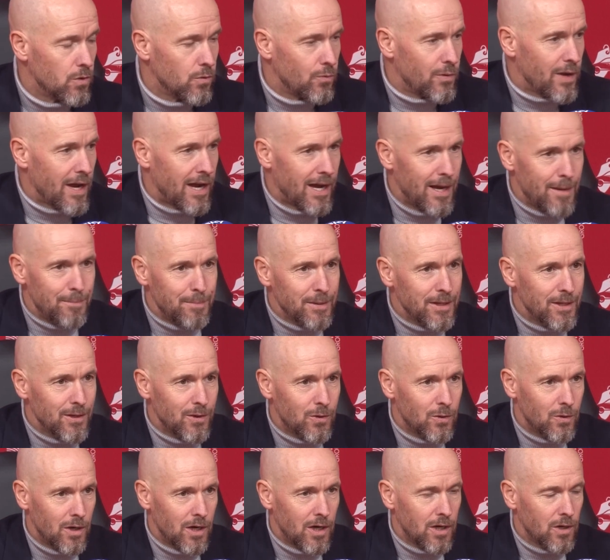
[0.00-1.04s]
we are happy.
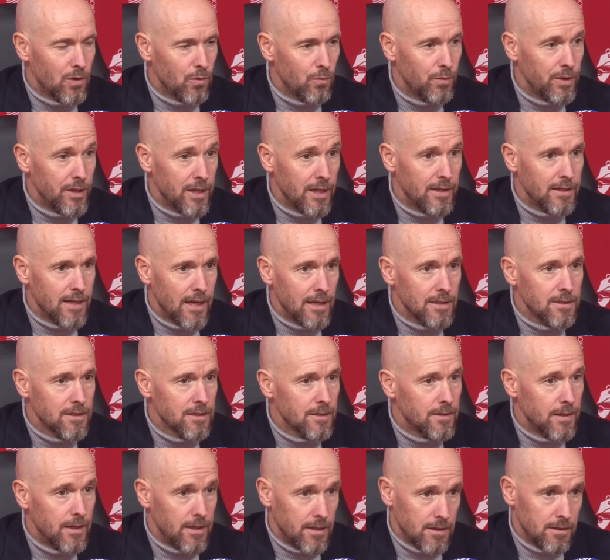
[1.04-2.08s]
We did that,
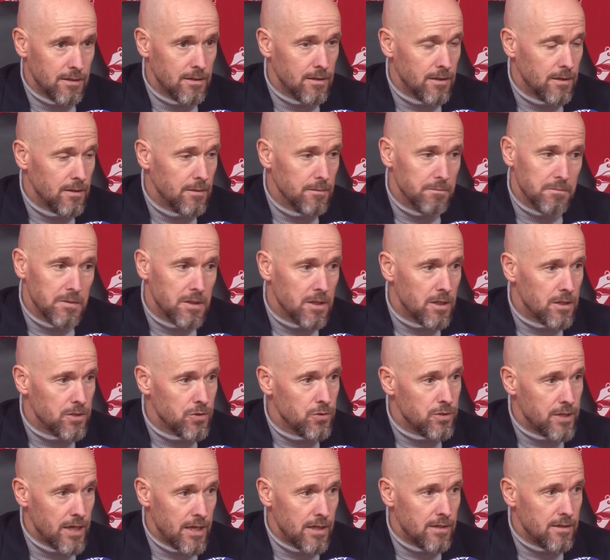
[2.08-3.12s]
and as
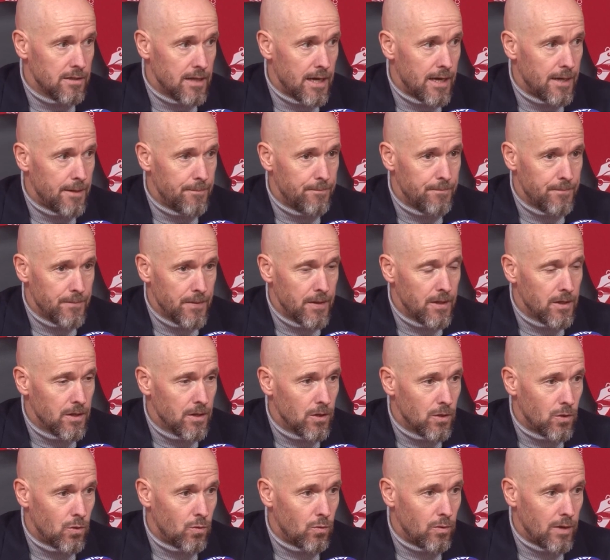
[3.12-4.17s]
you said, yeah,
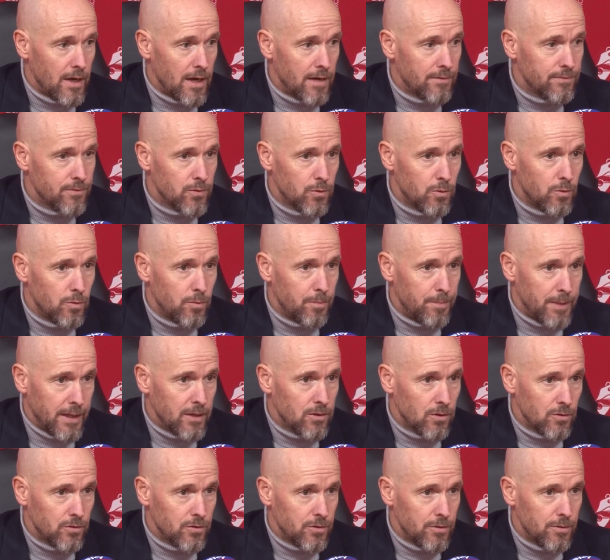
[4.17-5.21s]
we have to pay
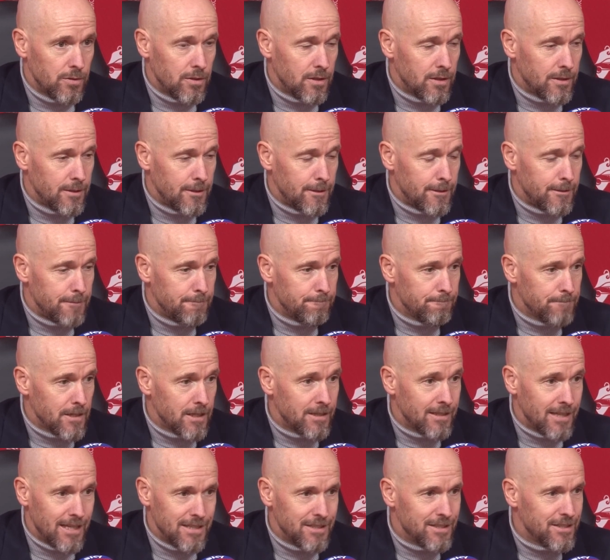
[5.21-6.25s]
country
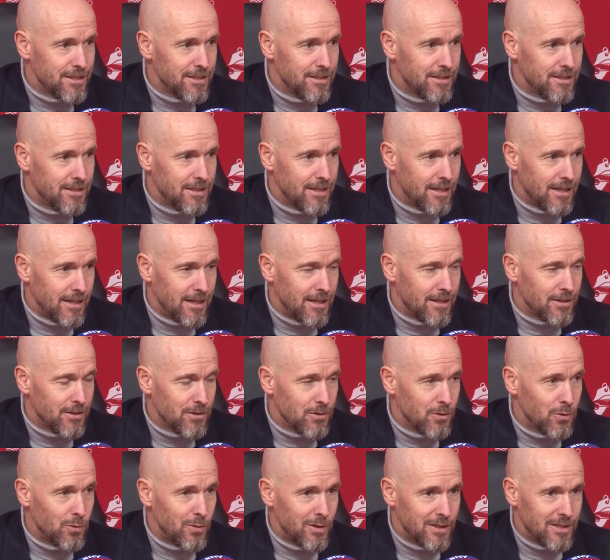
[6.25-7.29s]
attention
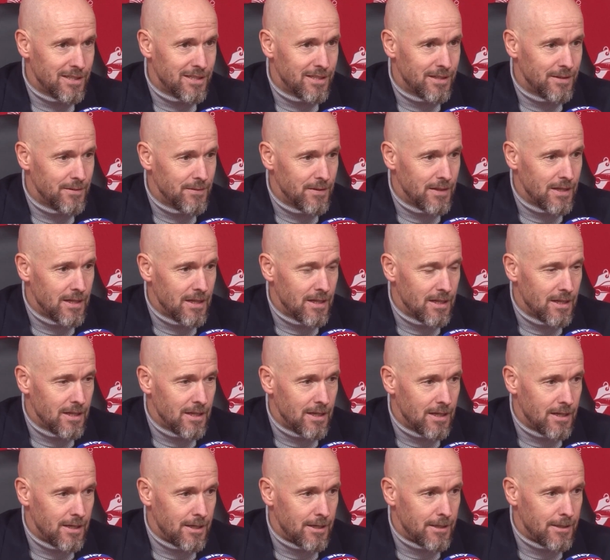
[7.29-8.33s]
and do it
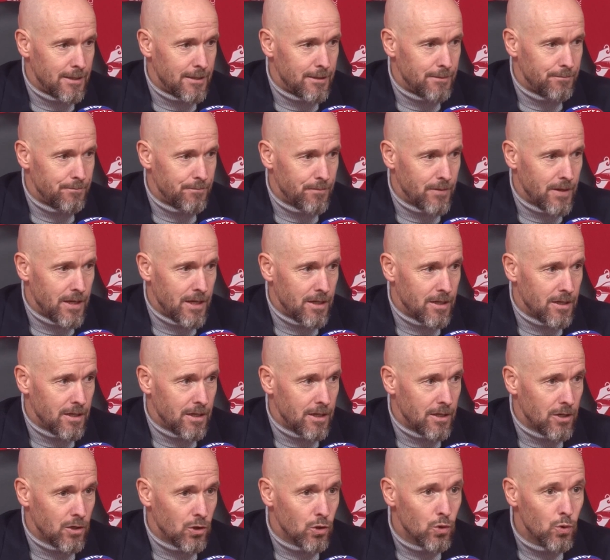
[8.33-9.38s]

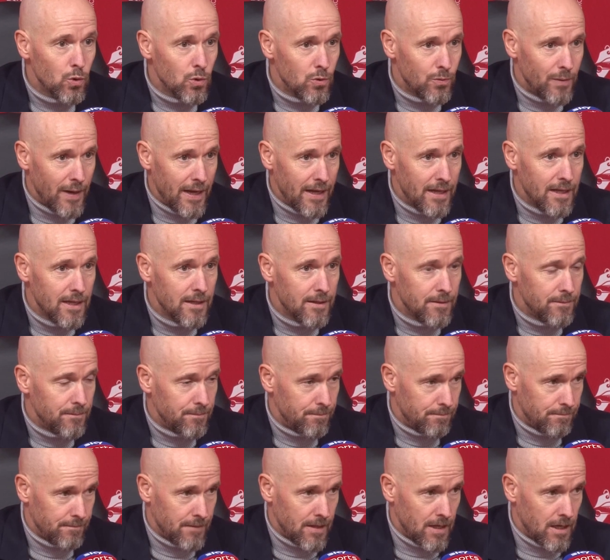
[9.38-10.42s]
in a good way.
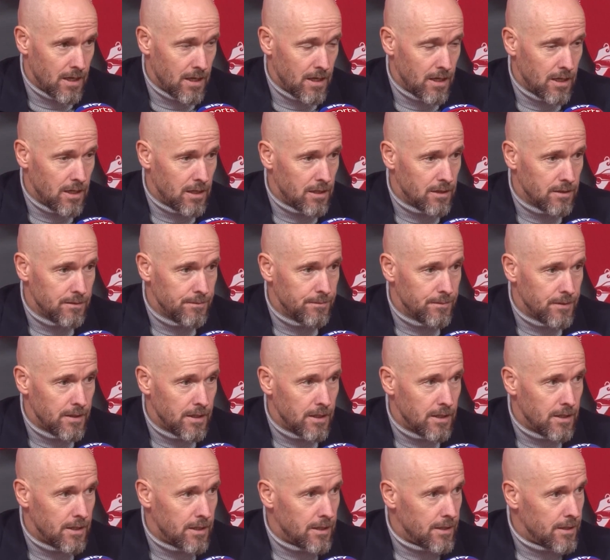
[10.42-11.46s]
And
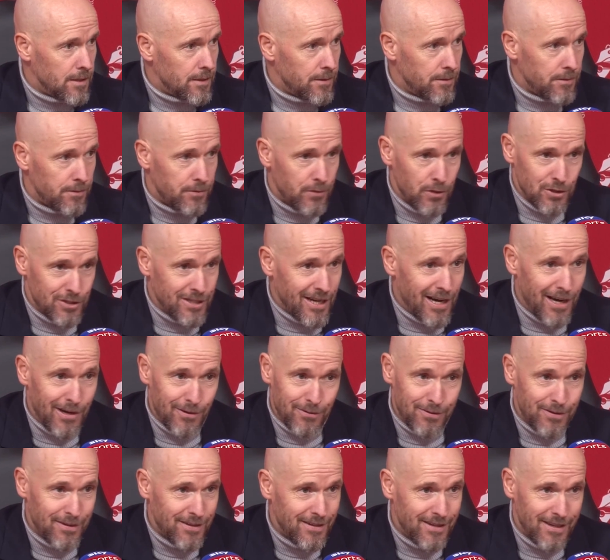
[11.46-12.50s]
first
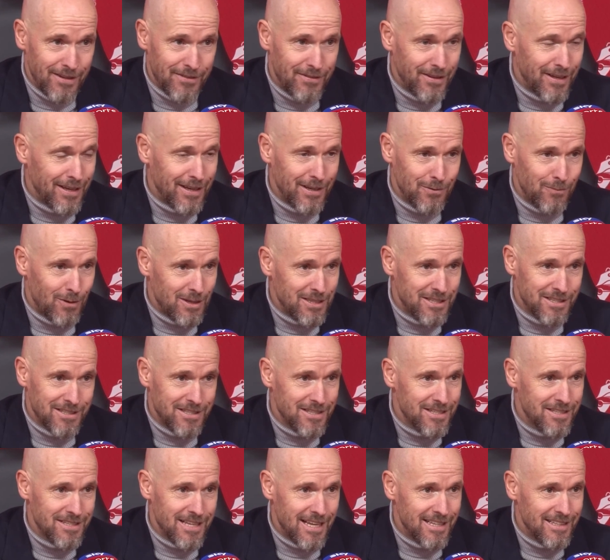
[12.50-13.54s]
half, I think it wasn't
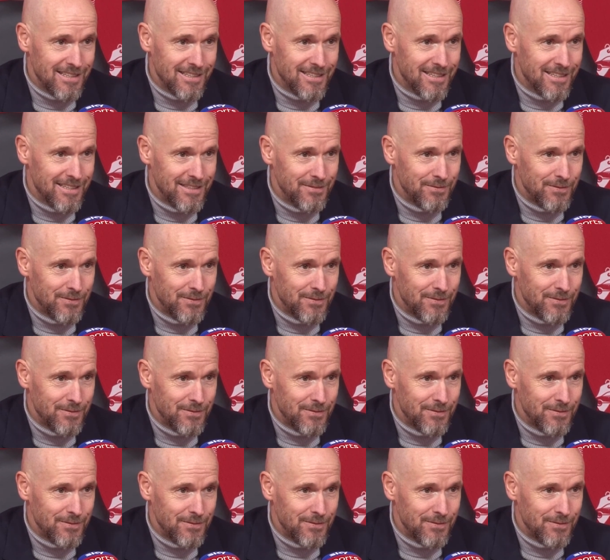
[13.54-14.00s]
the standard